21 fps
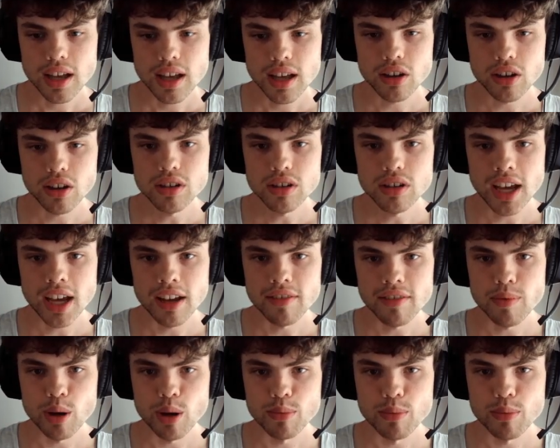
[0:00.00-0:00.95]
I could
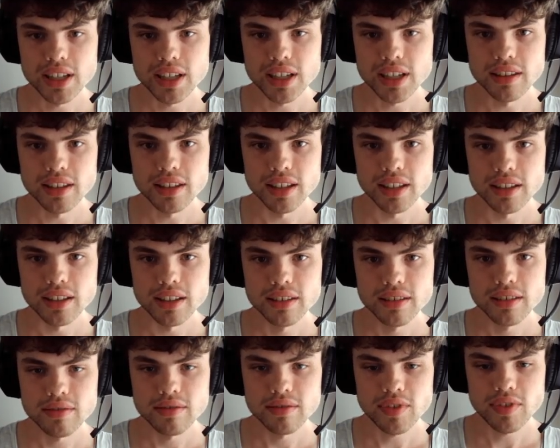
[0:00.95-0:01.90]
dive bomb and kill the
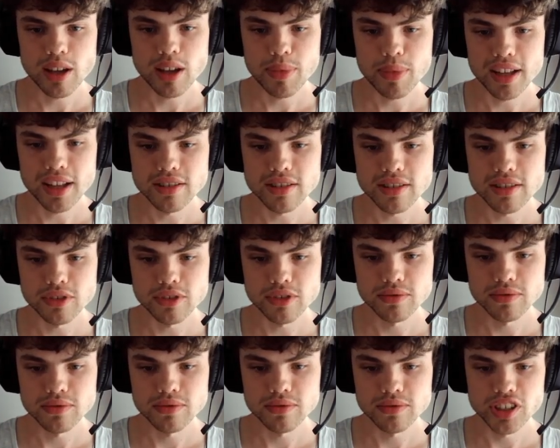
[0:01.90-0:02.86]
Flam Panzer for
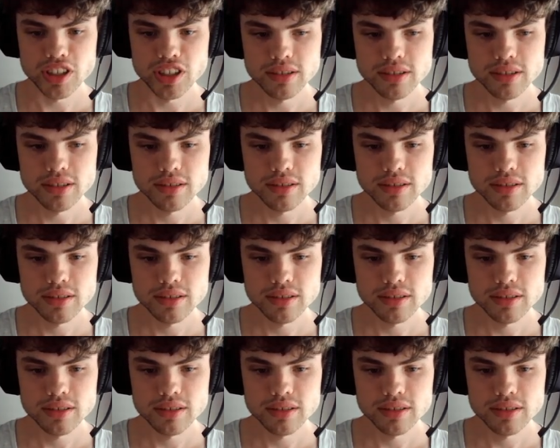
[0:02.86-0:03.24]
free.